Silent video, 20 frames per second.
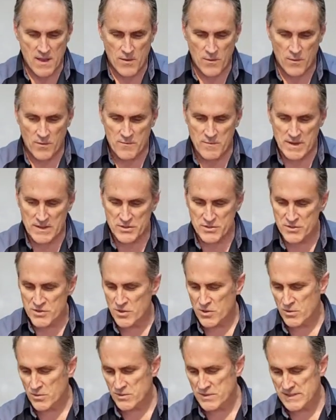We measured
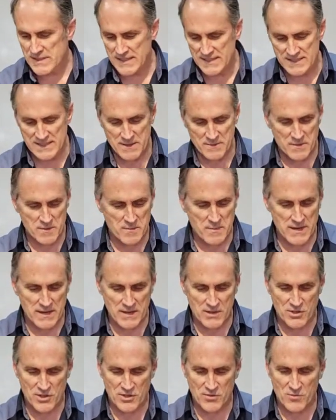those, they seem to
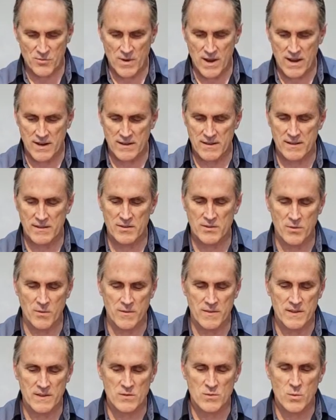be just right. So
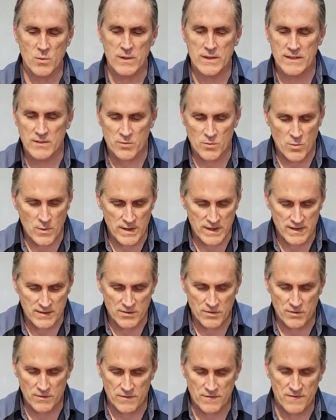this one is ready
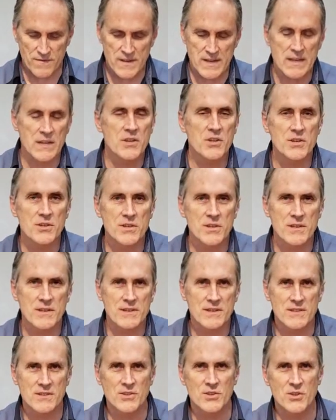to finish
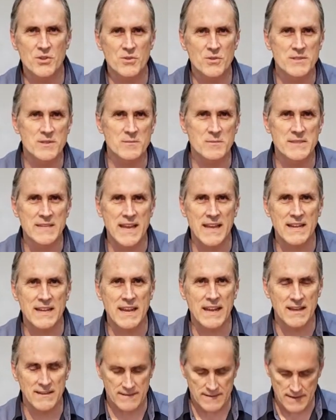to do some sand
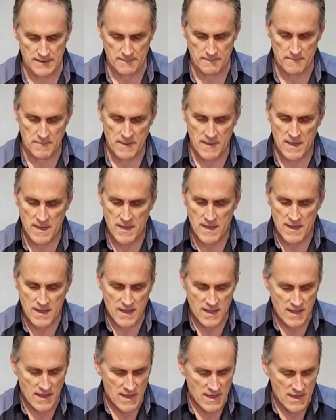casting.
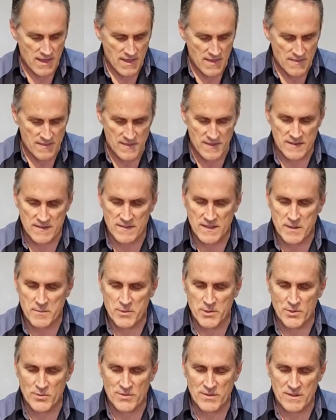This is gonna
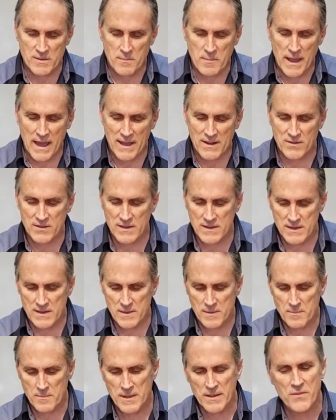be used as a pattern,
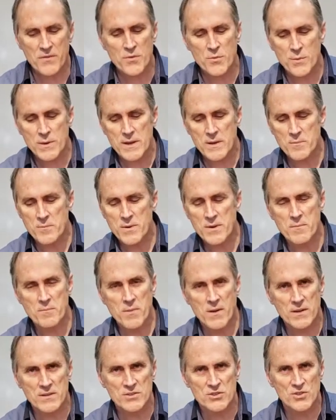but 3D
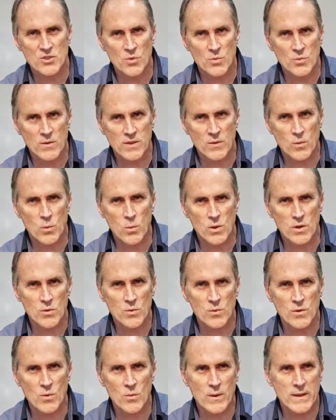print parts don't really
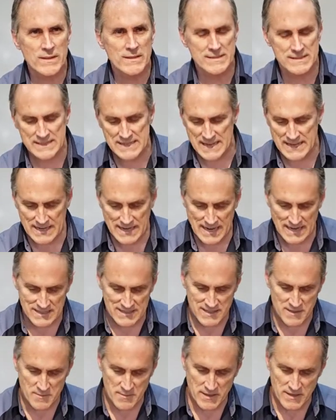work real well in sand
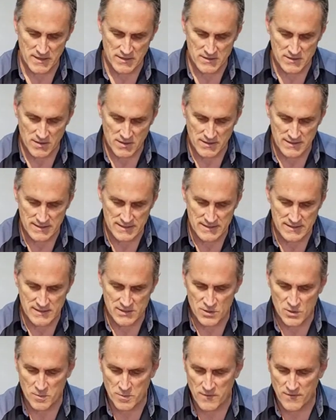casting because all these
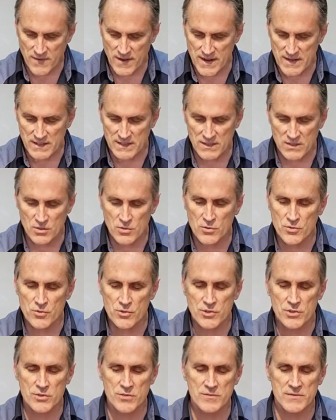super fine little
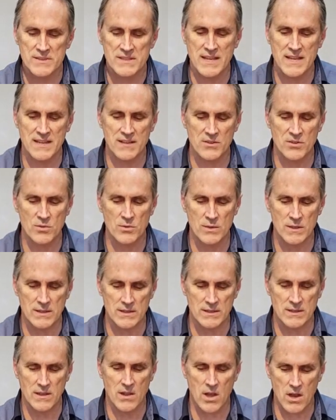grooves tend
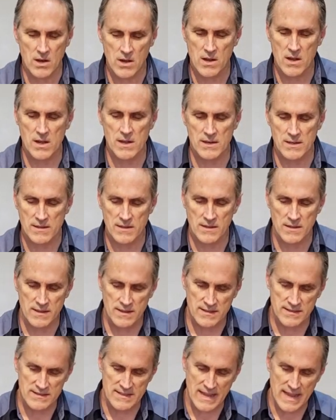to lock onto
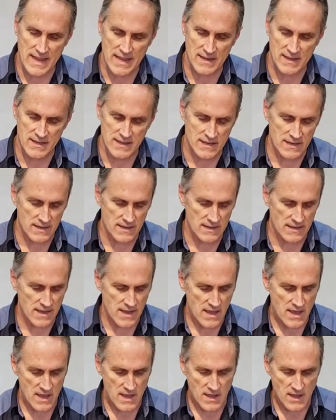the sand and
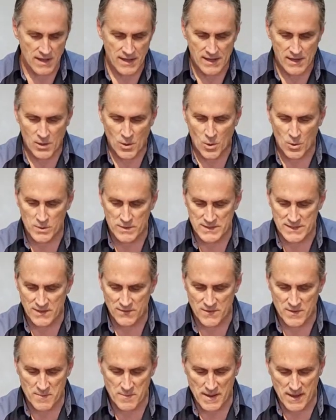hold
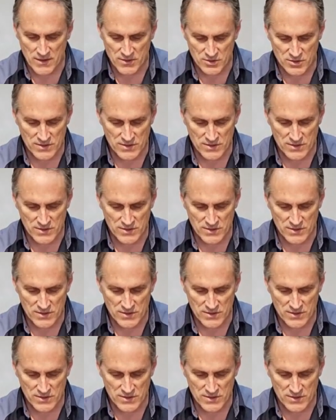itself in the powder.